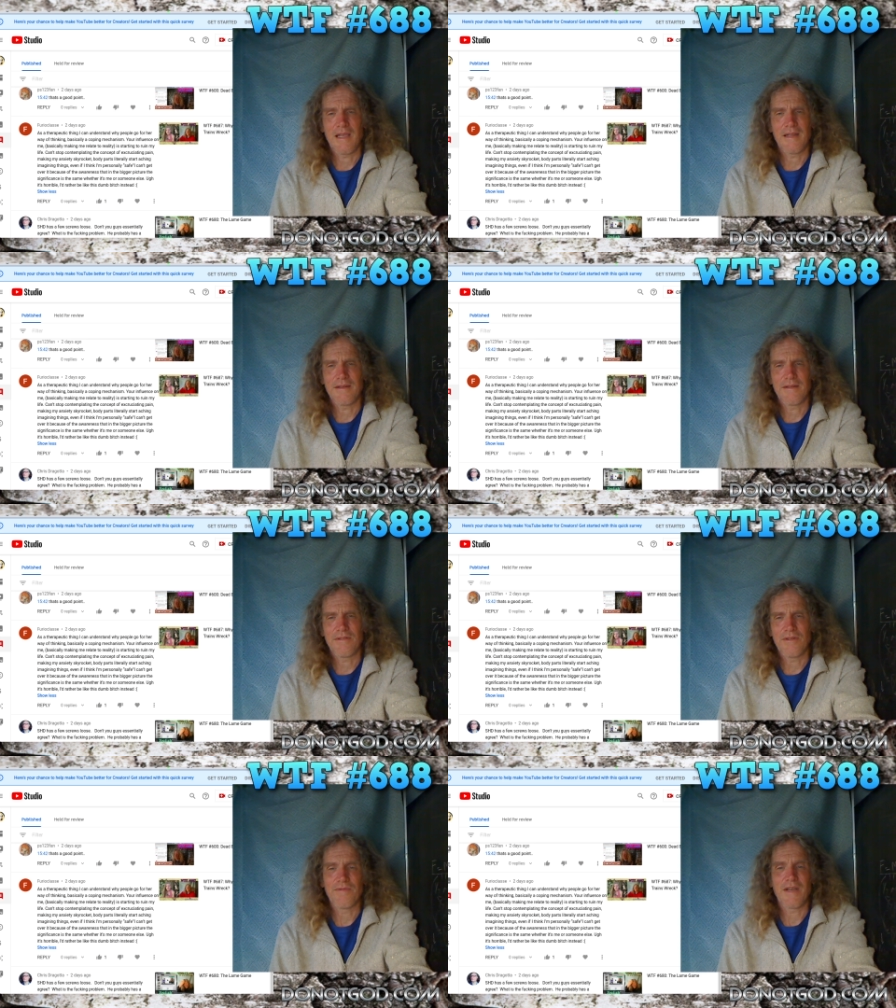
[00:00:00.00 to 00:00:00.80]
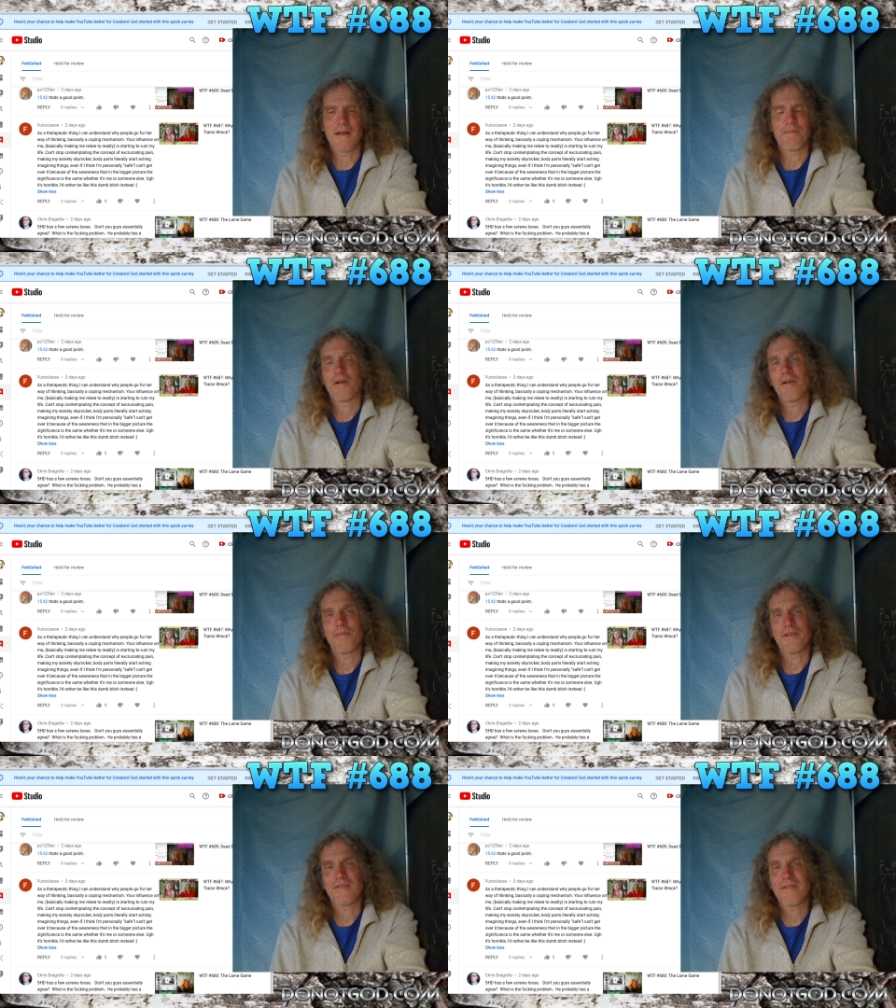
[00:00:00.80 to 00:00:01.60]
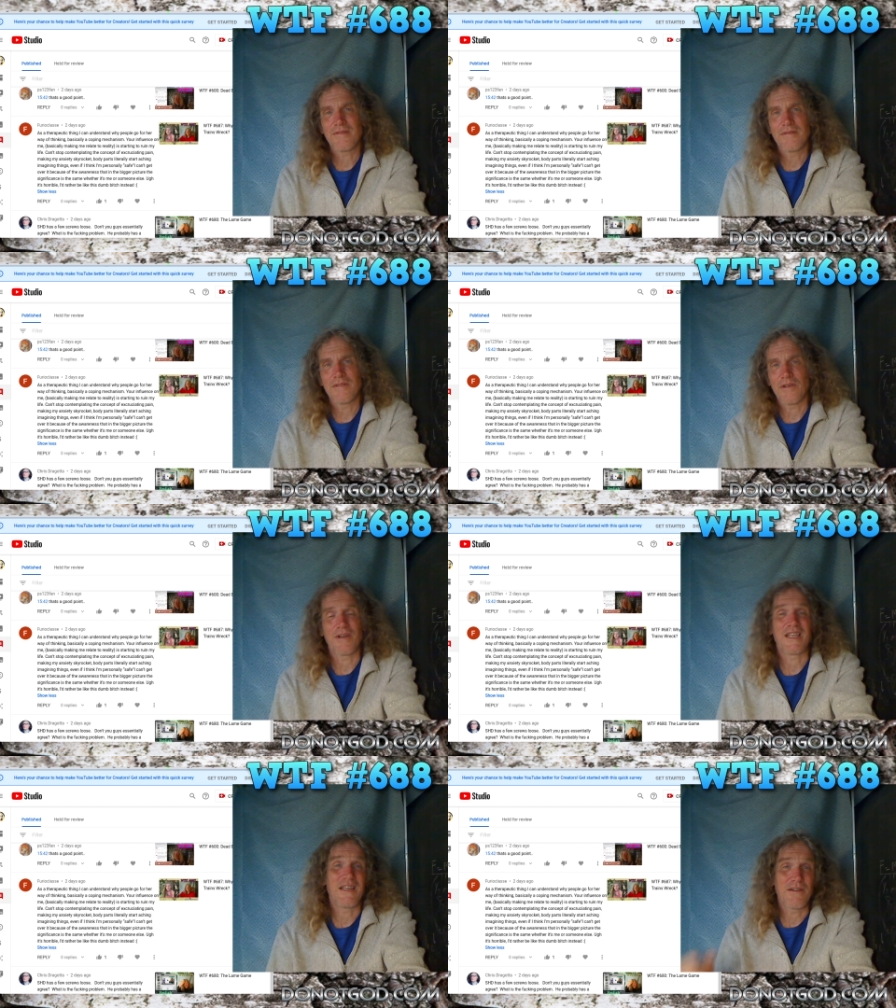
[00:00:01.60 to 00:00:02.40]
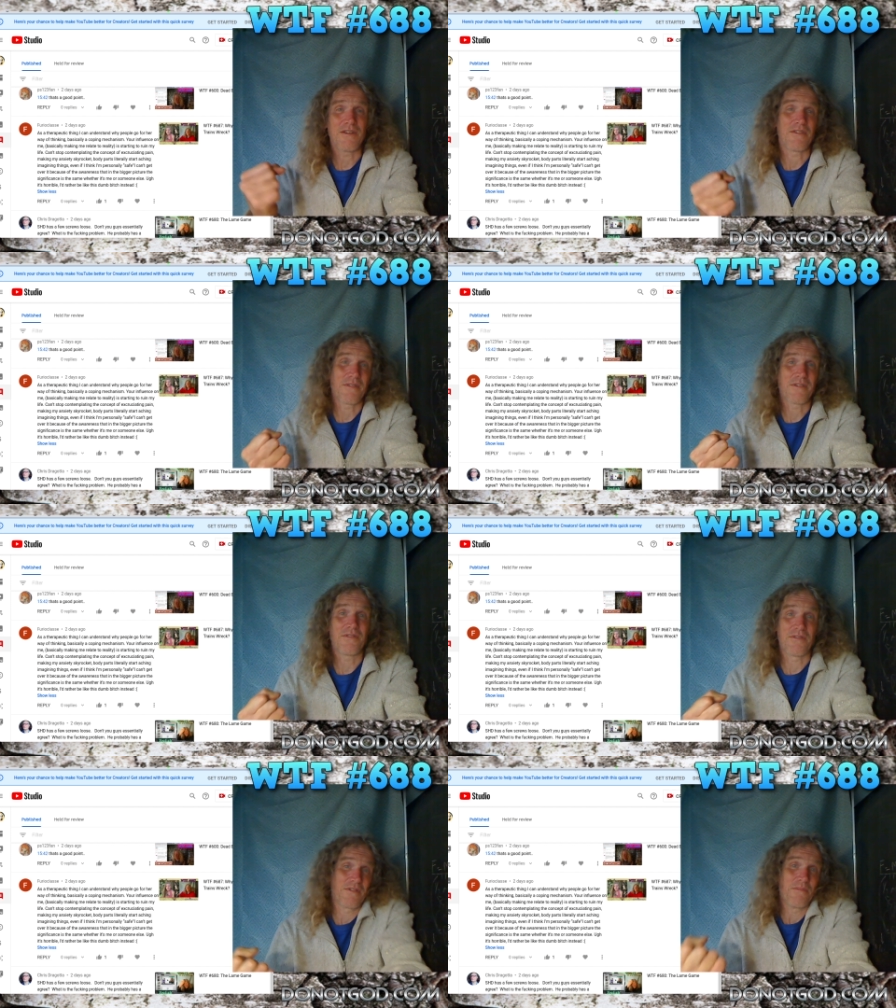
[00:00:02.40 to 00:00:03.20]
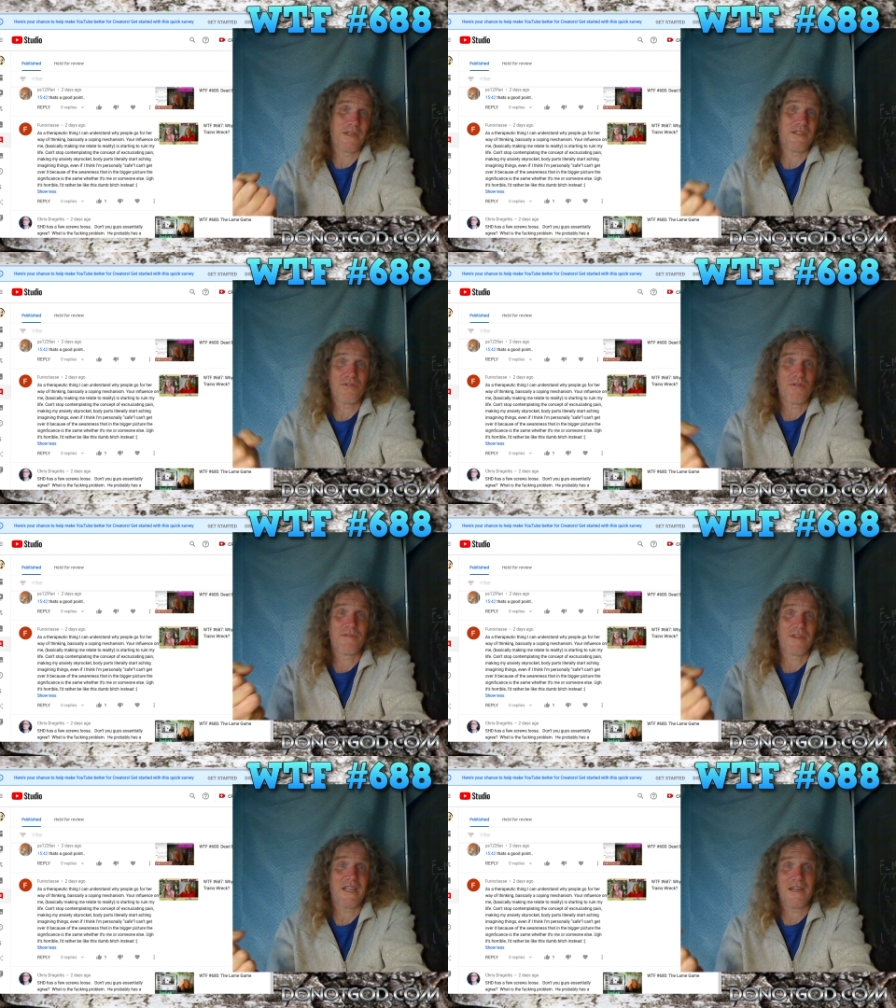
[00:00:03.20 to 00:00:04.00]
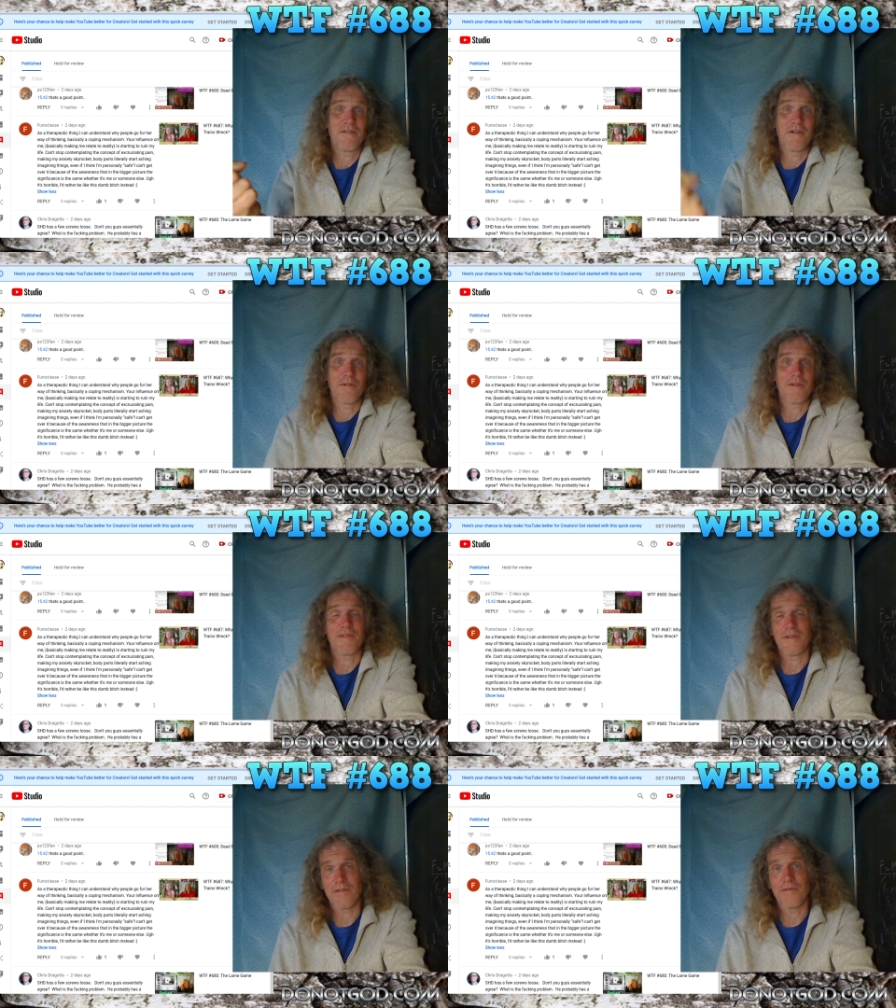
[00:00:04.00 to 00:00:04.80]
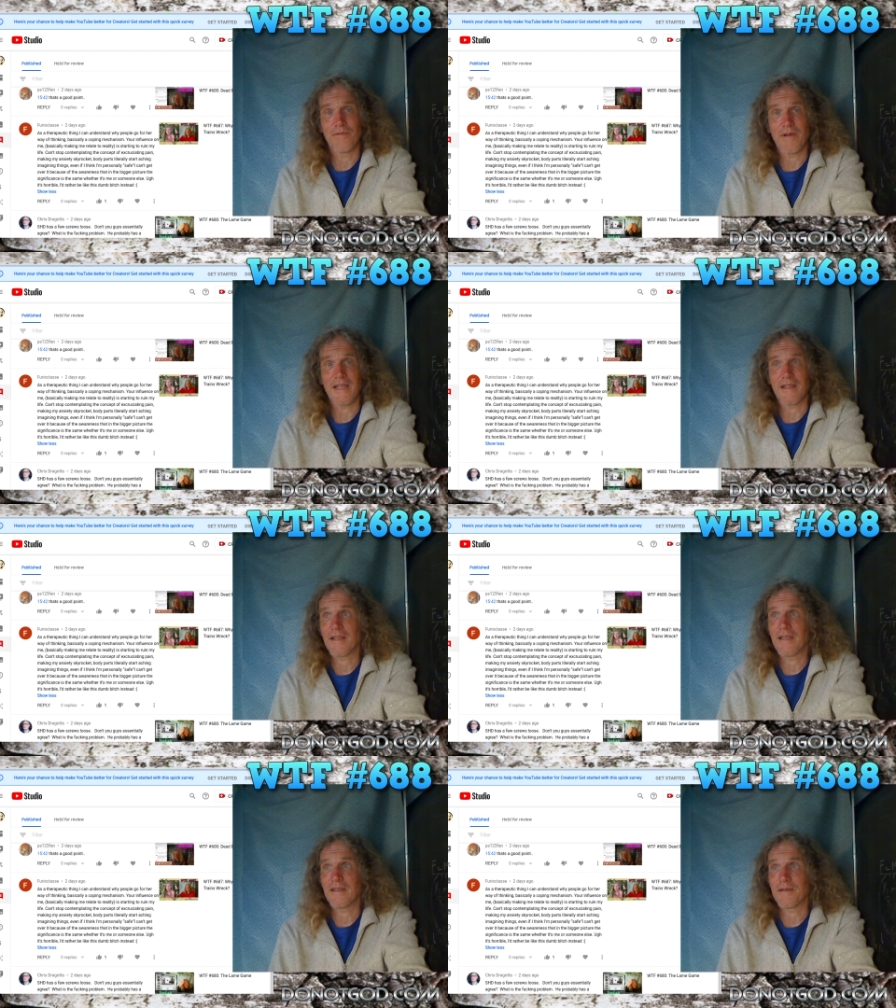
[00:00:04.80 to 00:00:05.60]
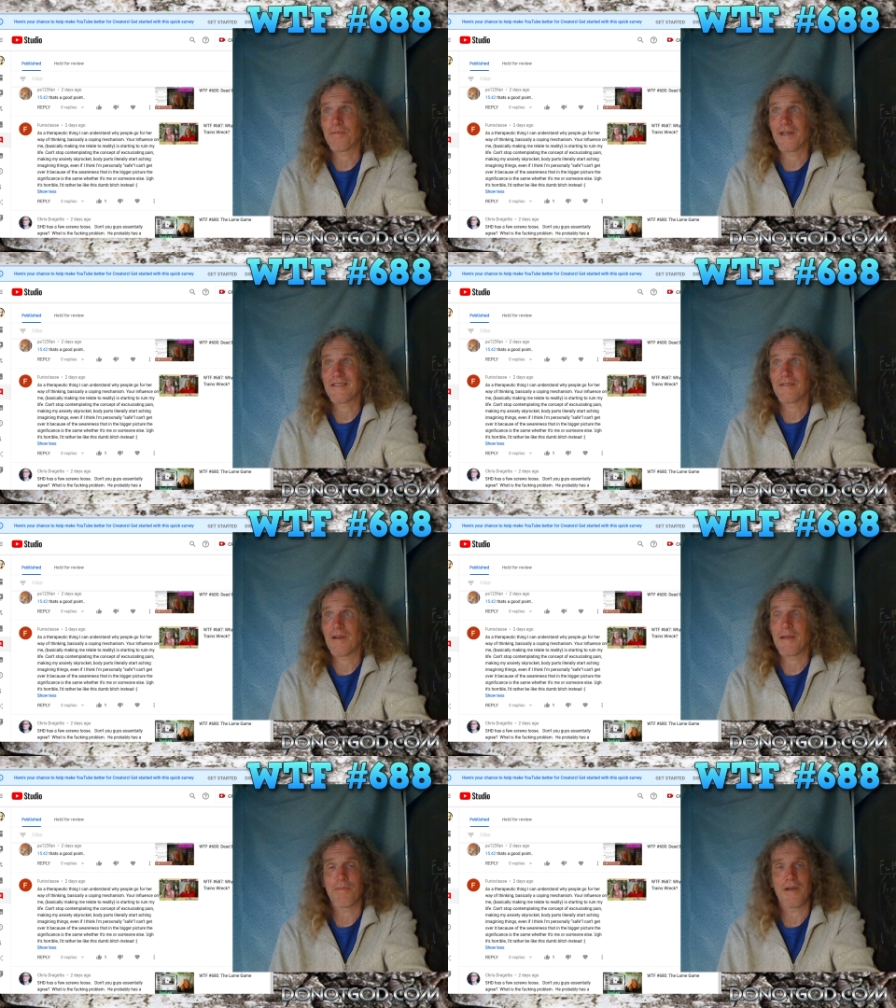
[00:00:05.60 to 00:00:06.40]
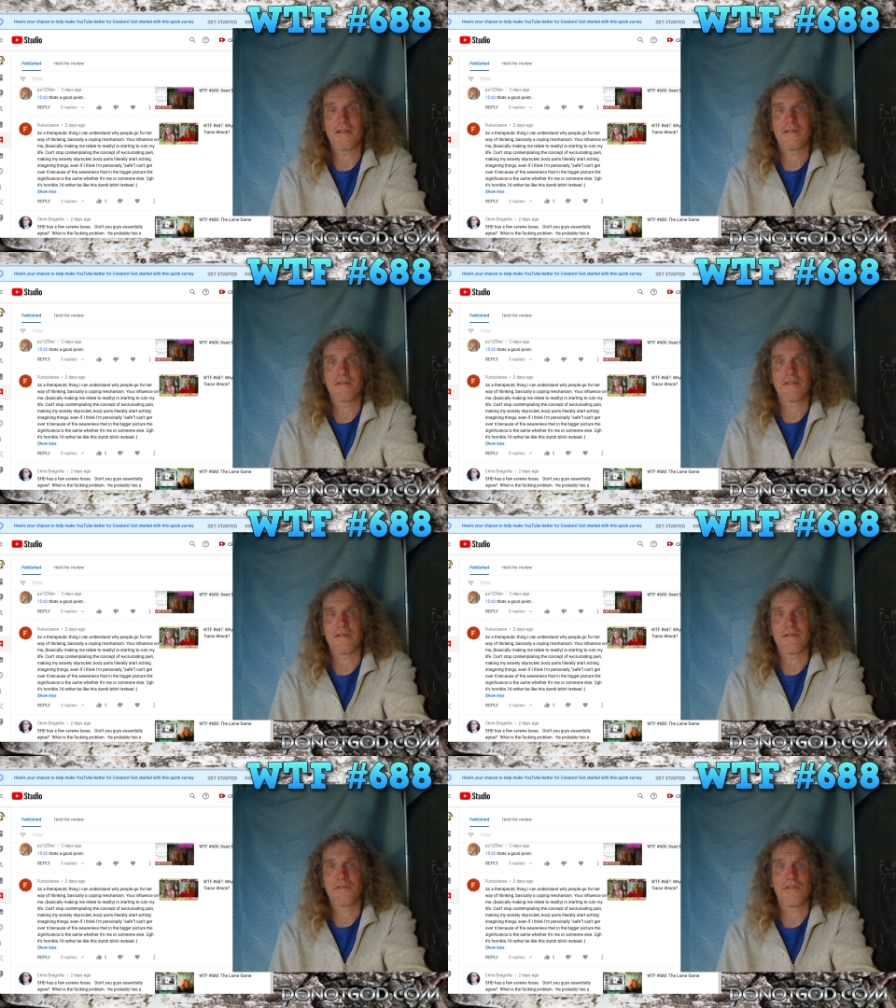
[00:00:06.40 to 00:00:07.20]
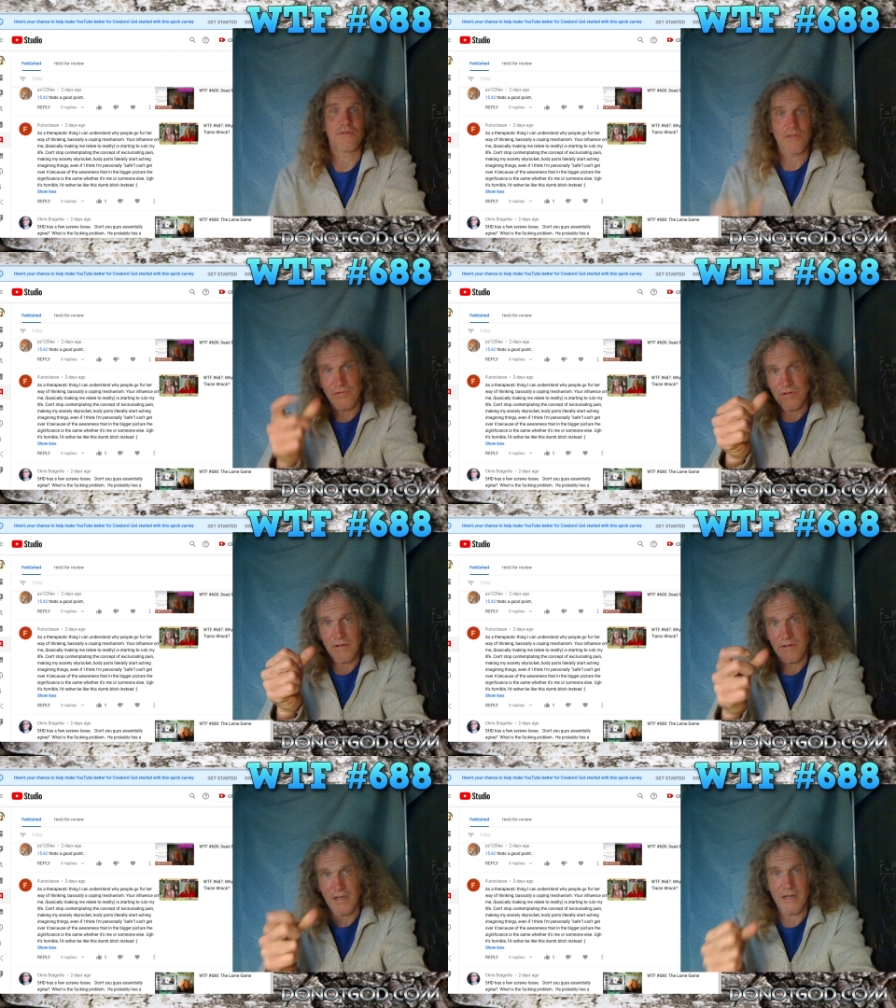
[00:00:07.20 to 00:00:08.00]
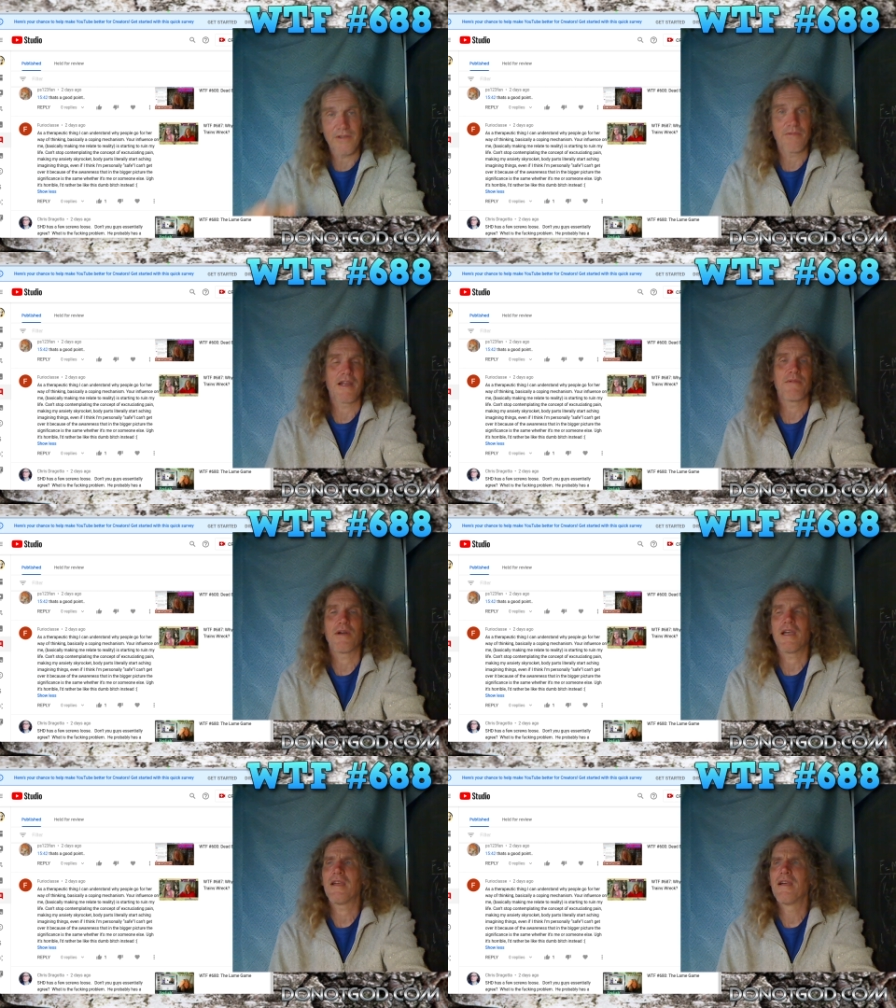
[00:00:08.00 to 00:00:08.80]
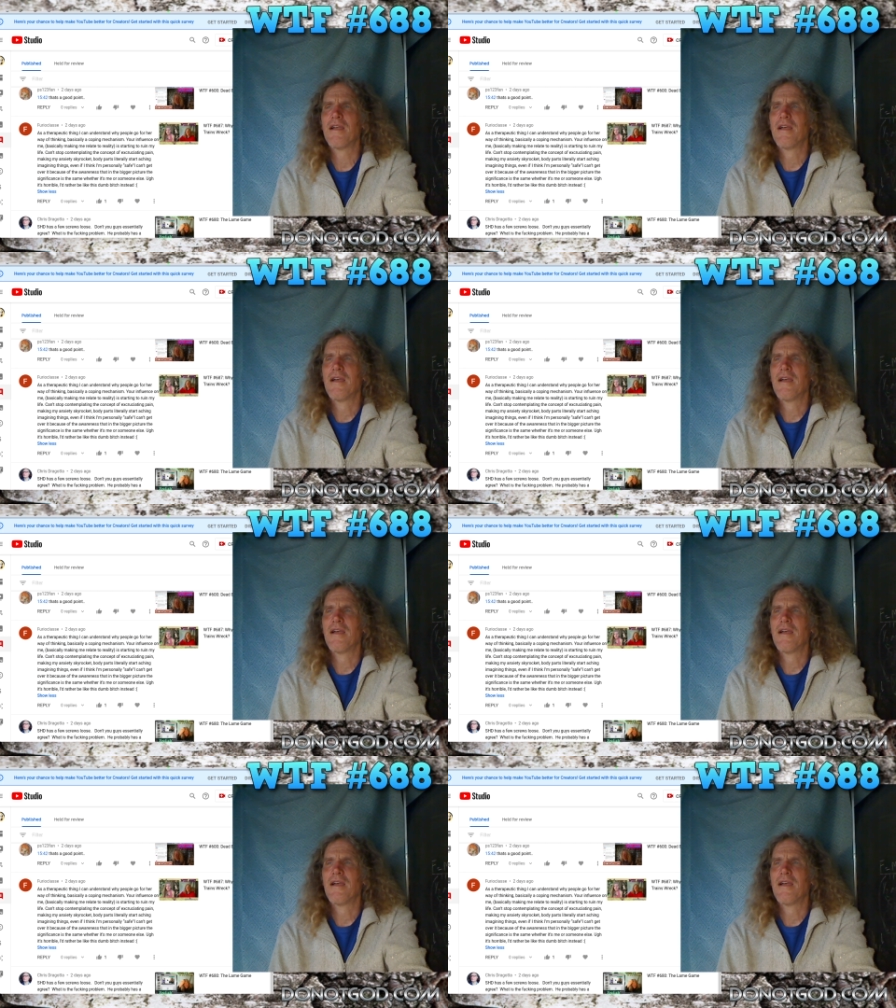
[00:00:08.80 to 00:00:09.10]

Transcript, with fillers: and you've got a purpose you know a hero you're you can be sort of a hero if you do the right thing you press the right buttons and you you know shoot your little gun the right way